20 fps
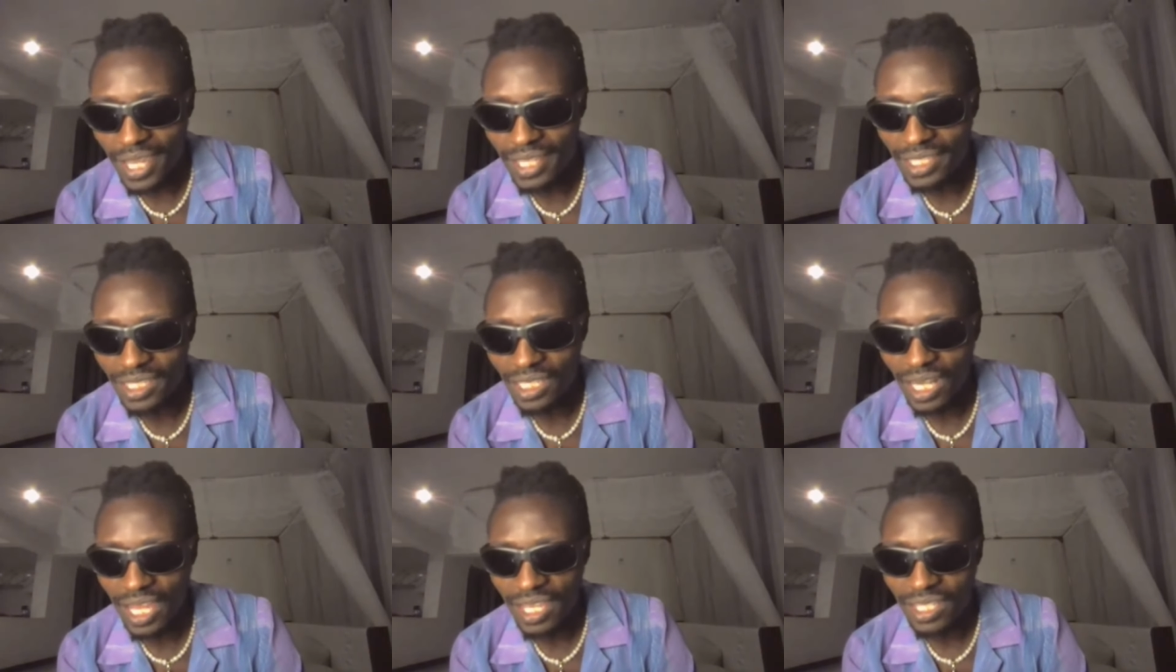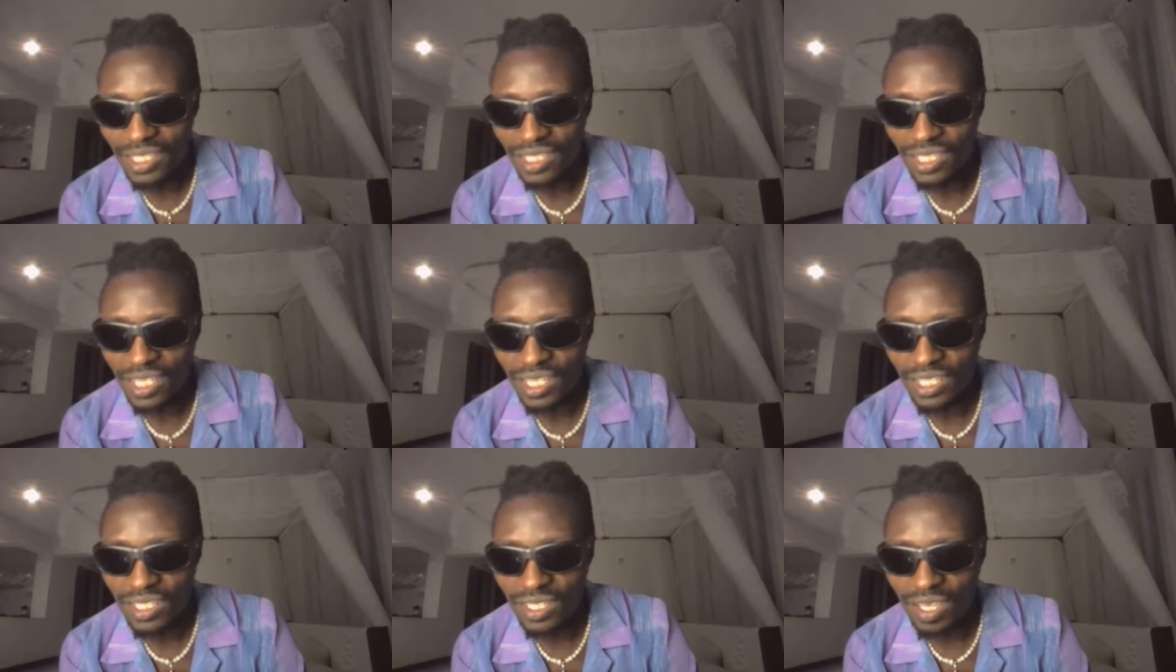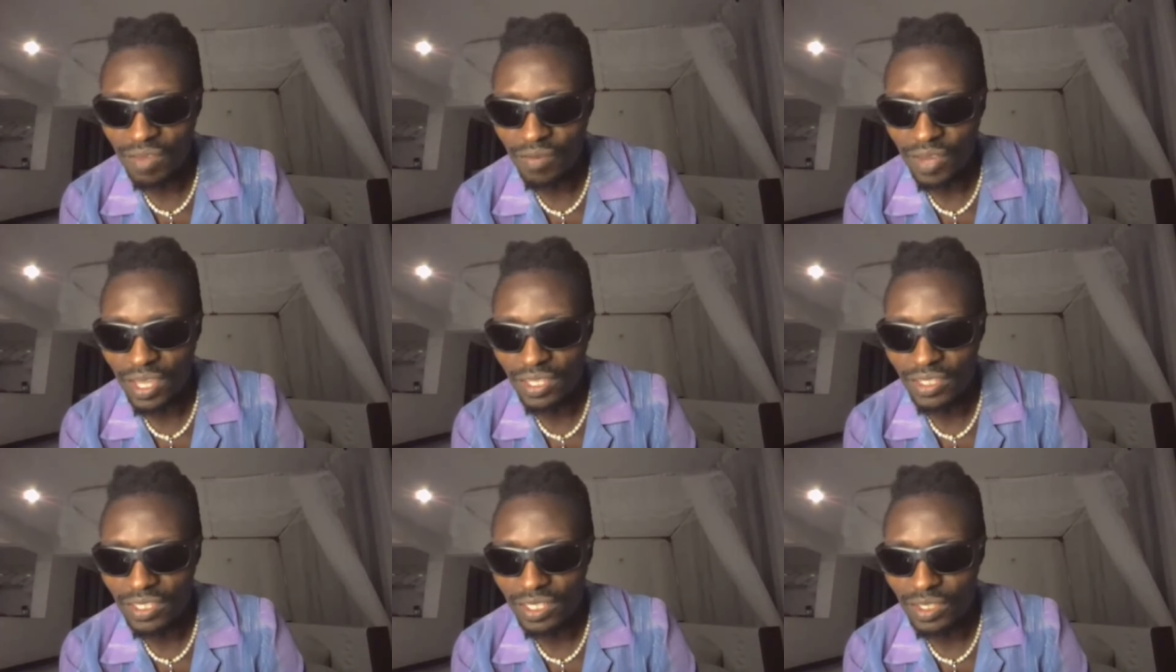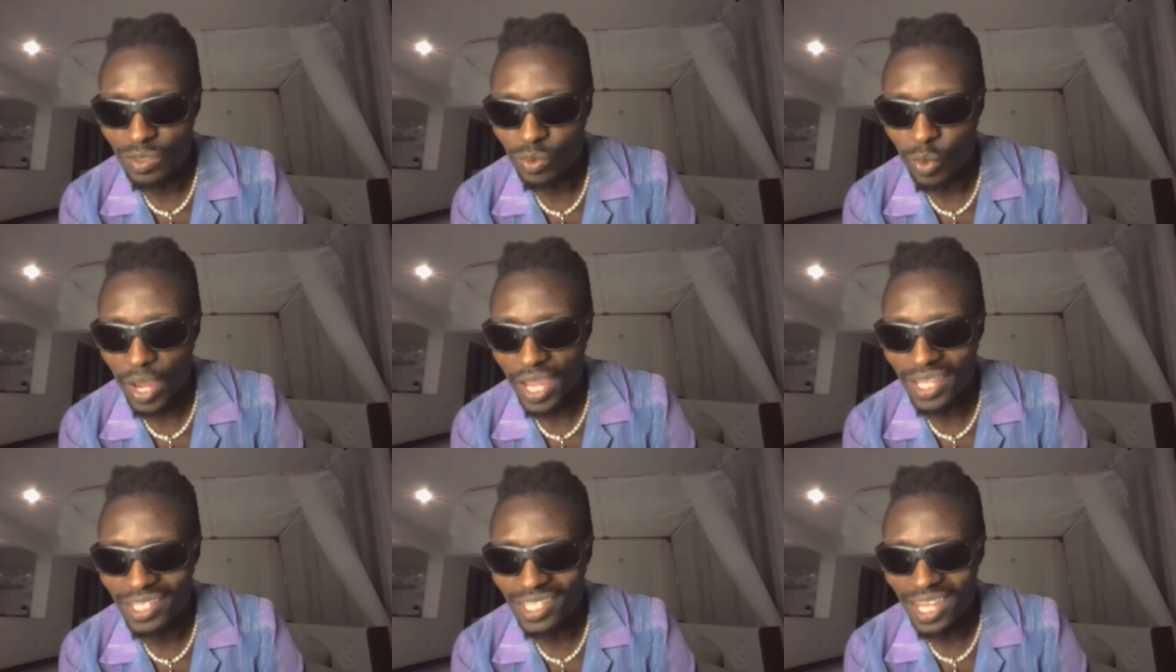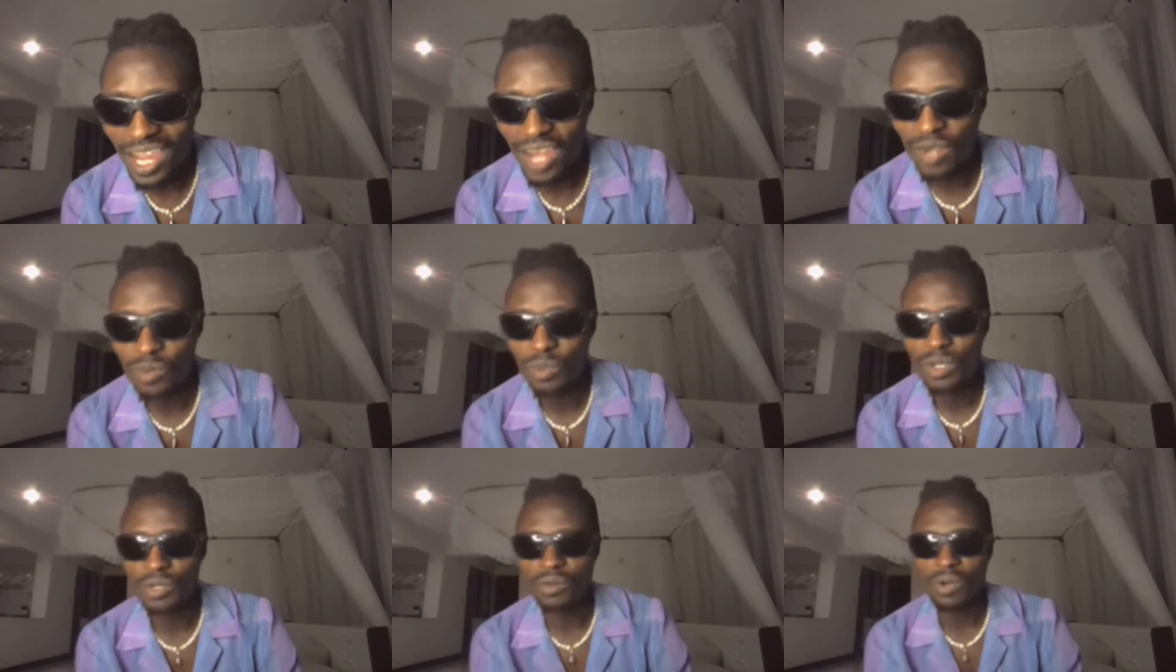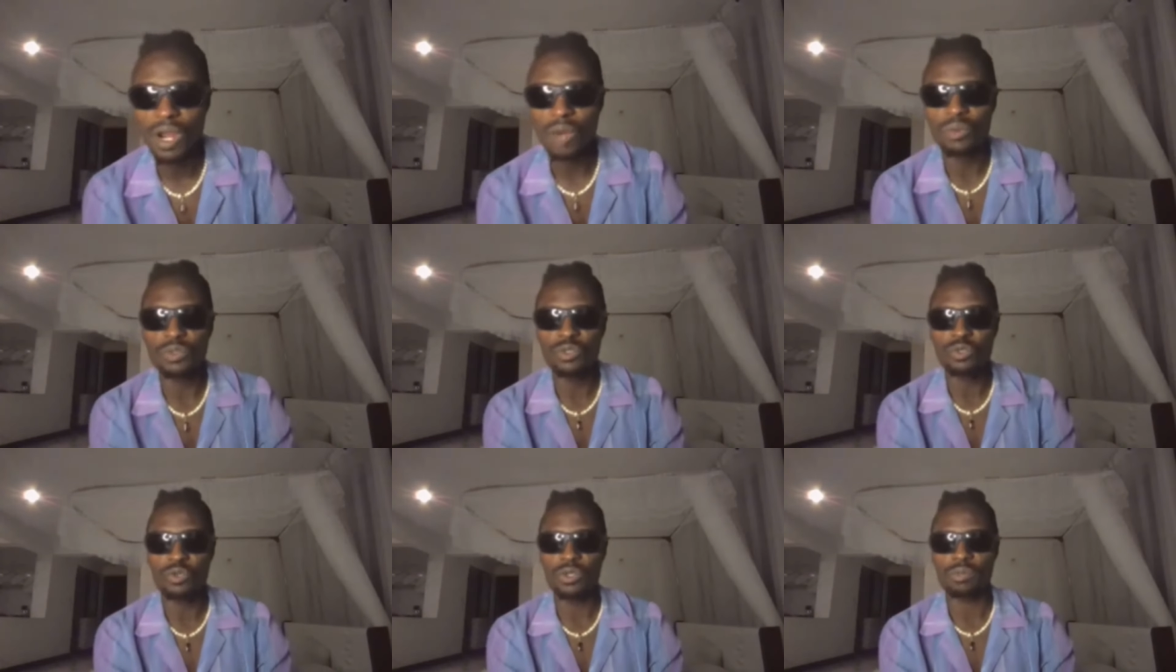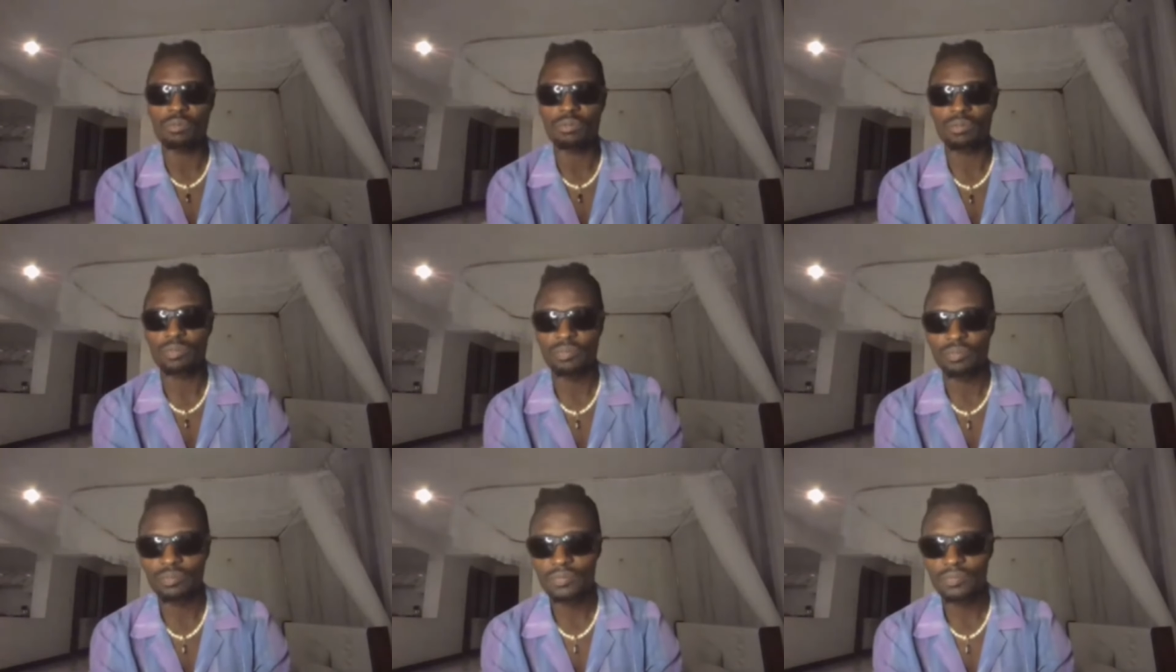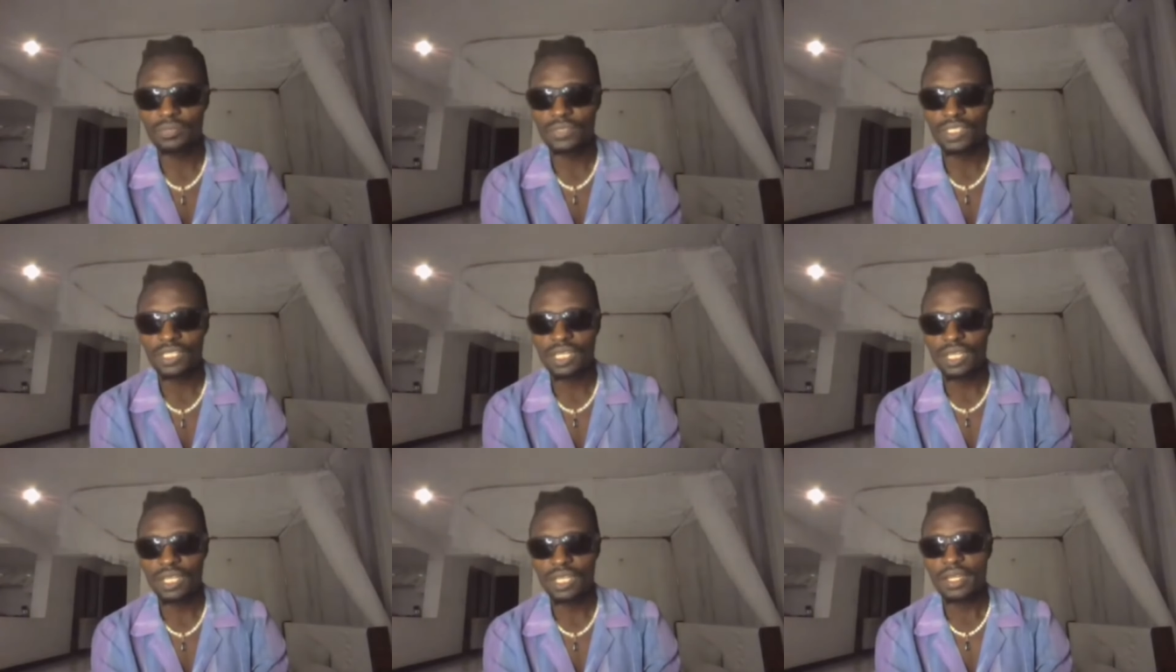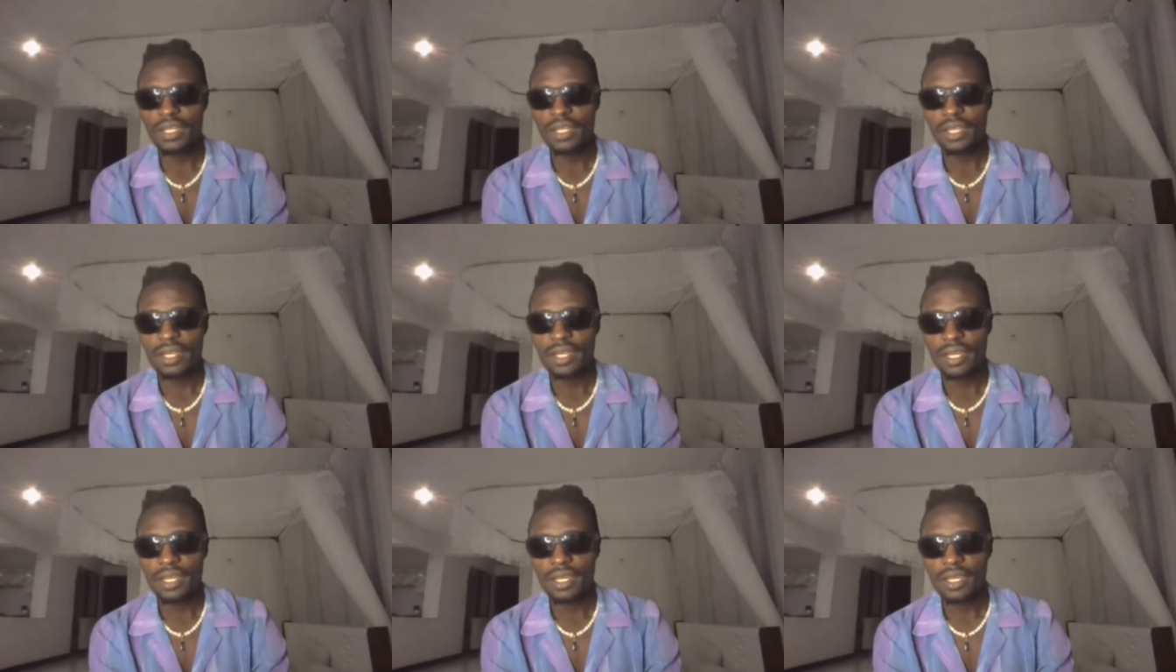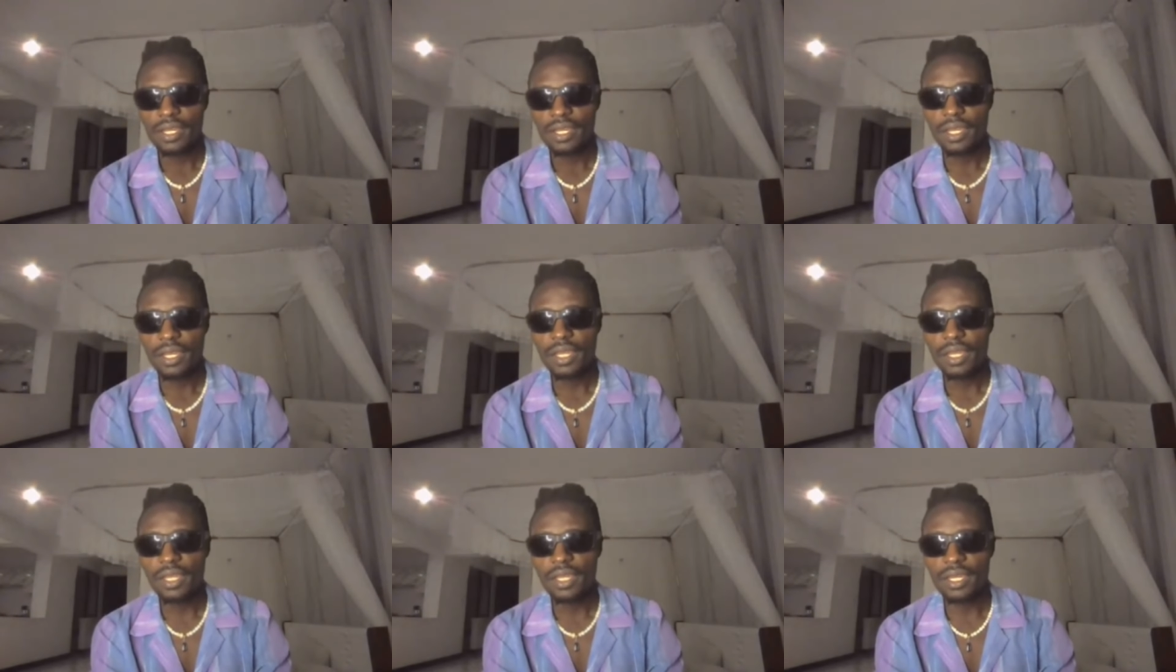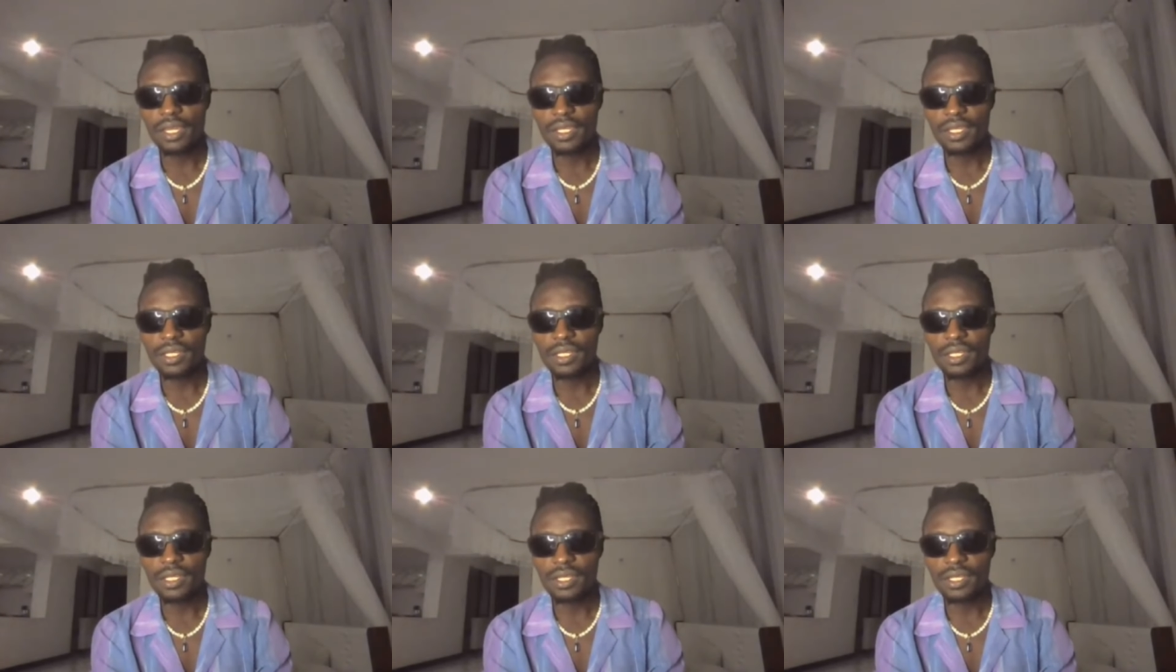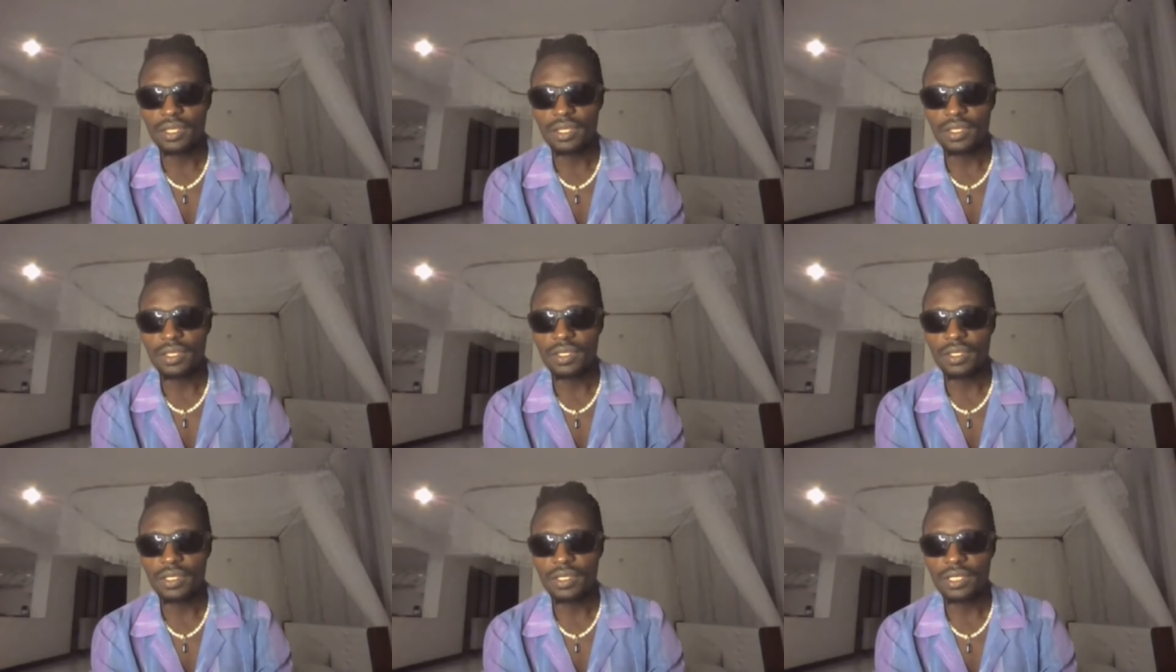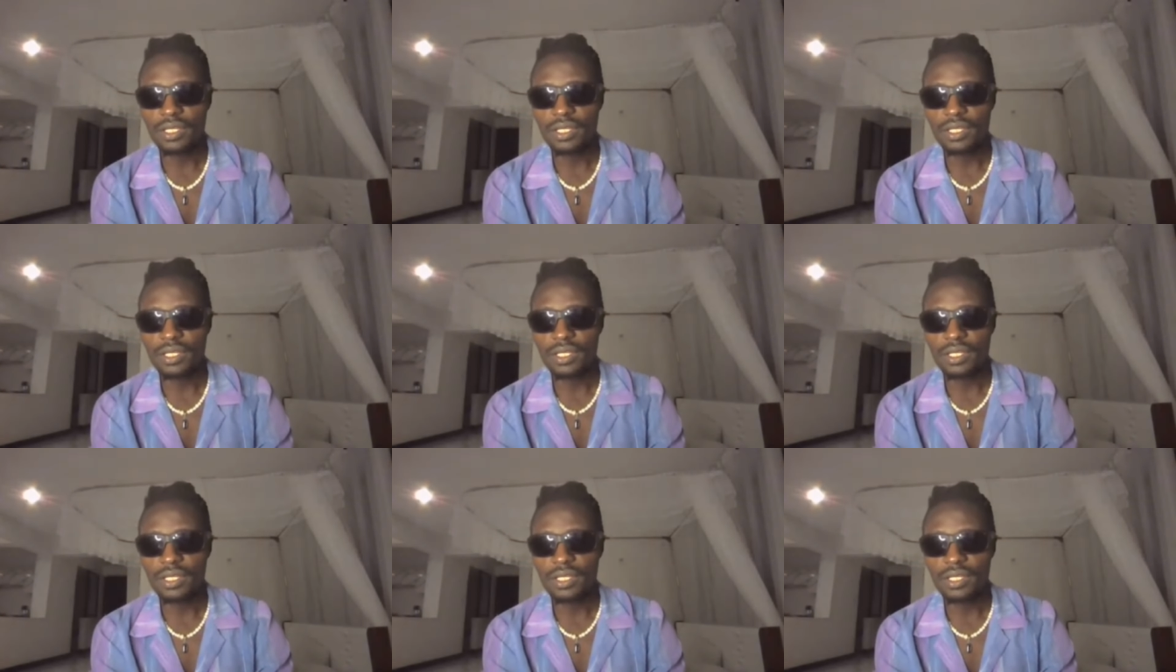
it's like 670 to 800 round trip. Hey, hey, hey.